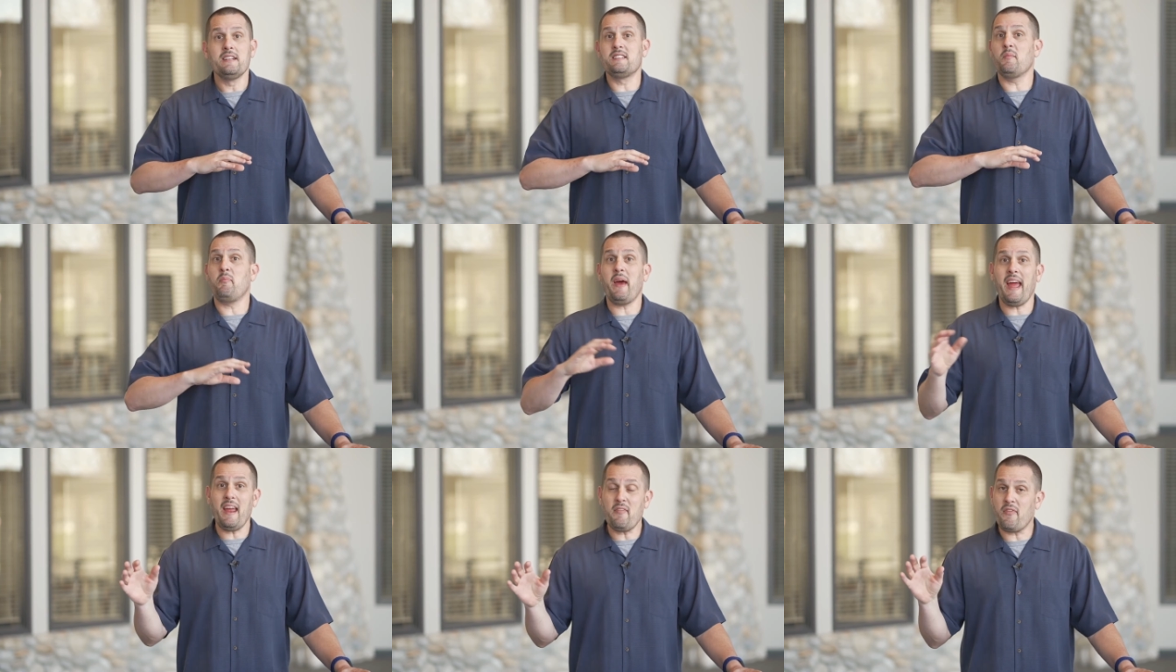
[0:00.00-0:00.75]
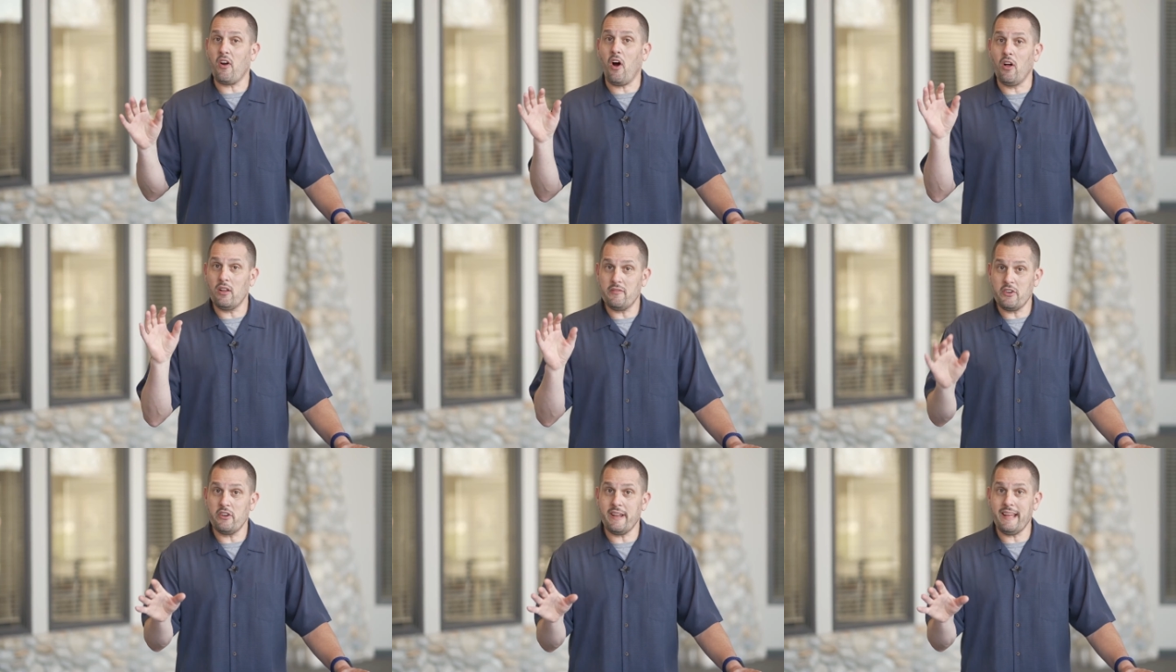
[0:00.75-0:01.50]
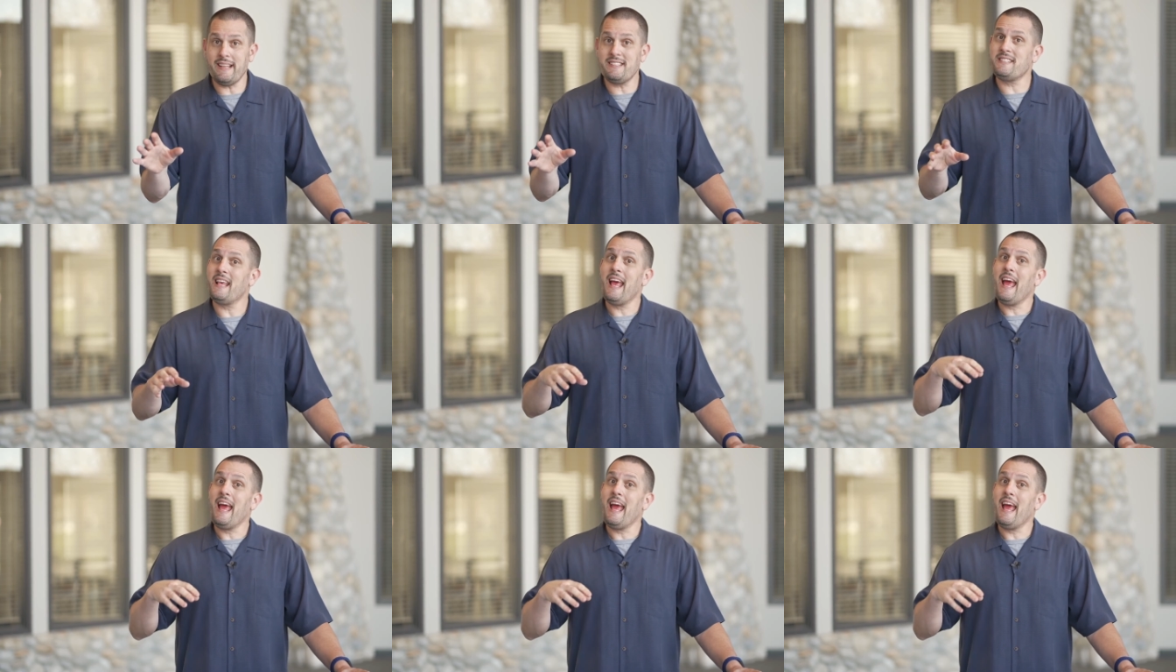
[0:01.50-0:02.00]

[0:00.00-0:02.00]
to pay for all of your needs